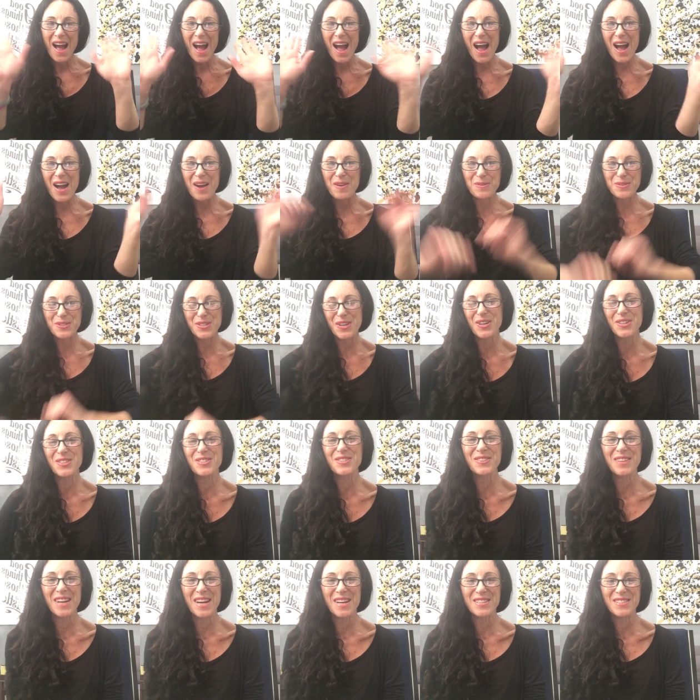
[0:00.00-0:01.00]
I will talk to
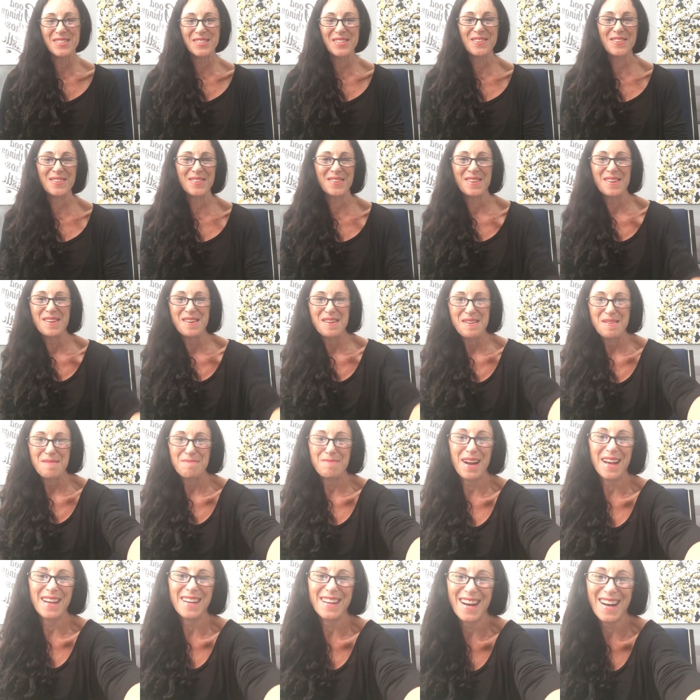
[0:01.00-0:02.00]
you guys soon.
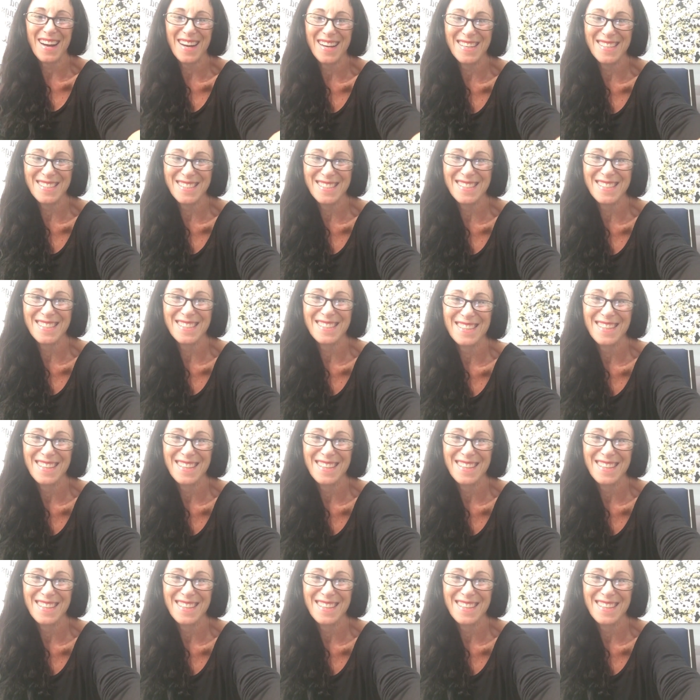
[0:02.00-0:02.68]
Bye, guys.